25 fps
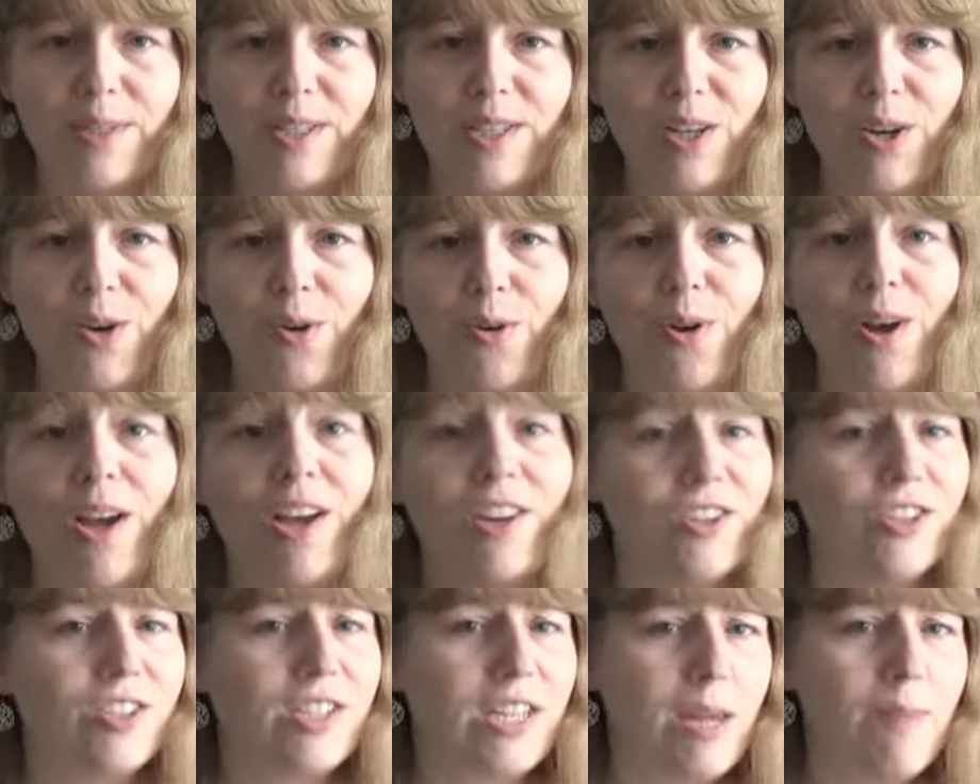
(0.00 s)
So
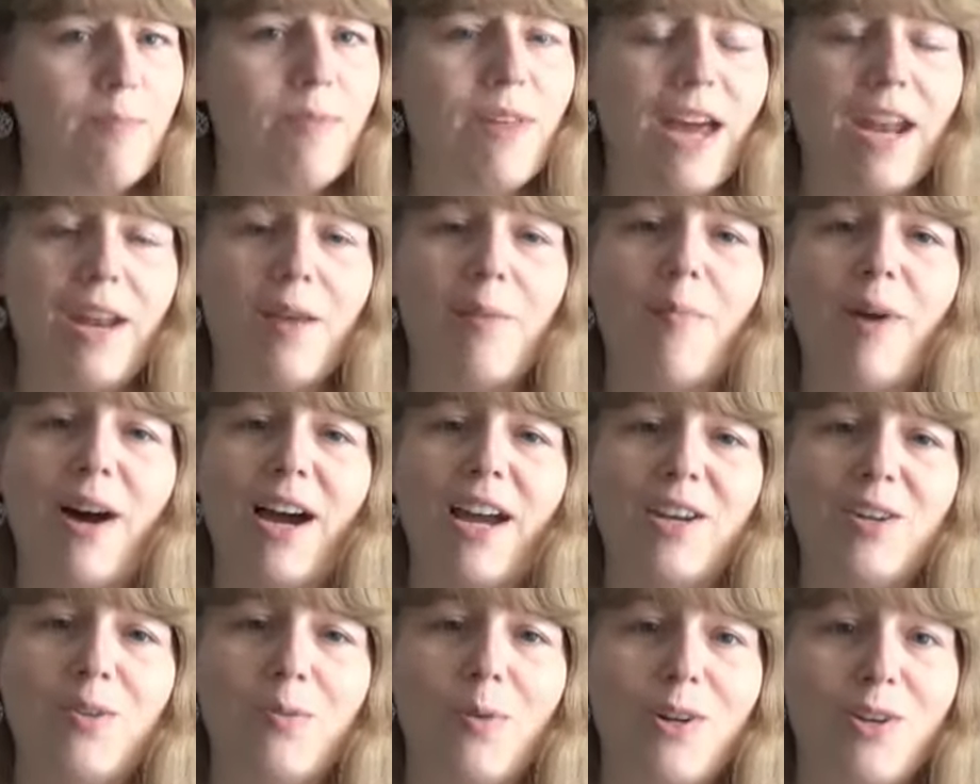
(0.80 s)
just keep that in
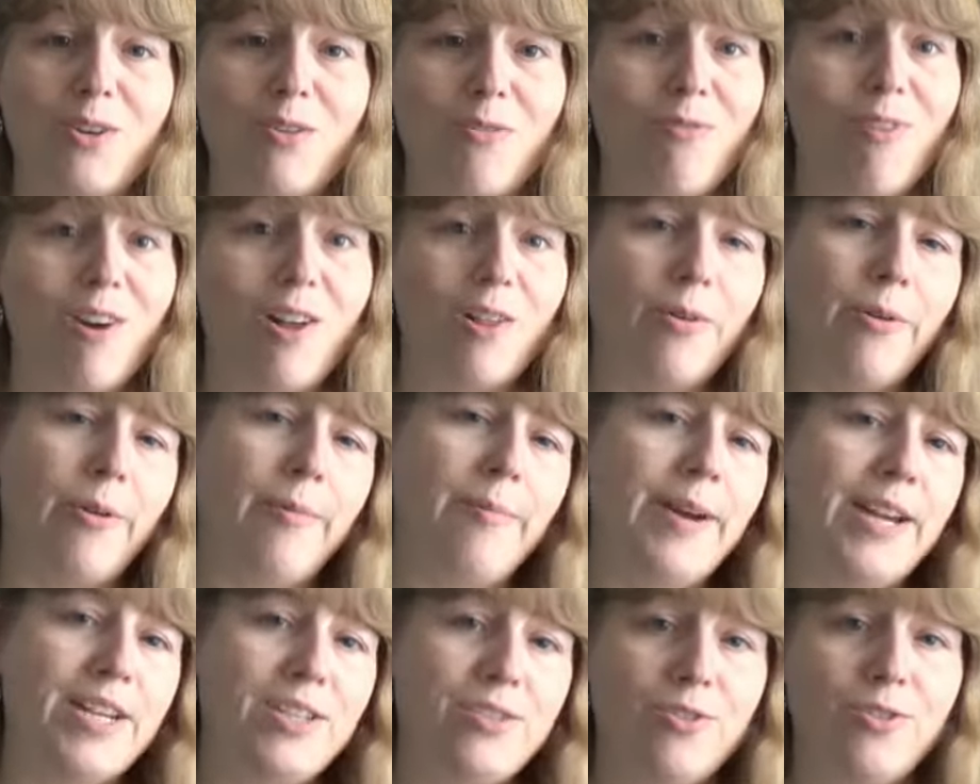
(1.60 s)
mind when you're
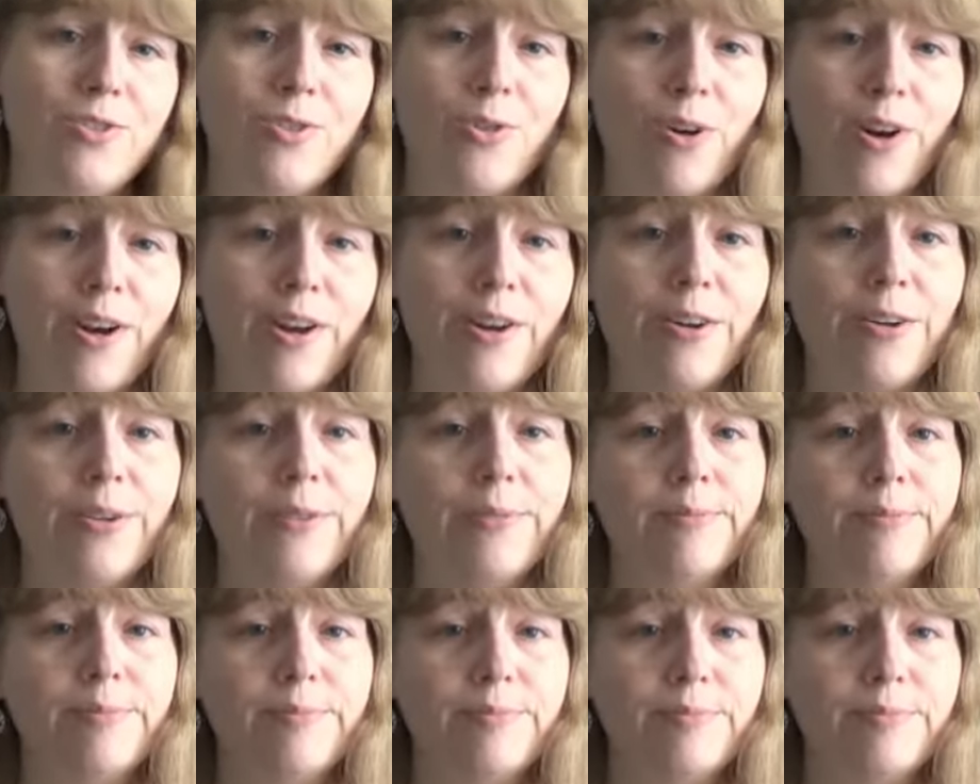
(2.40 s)
following my tutorial.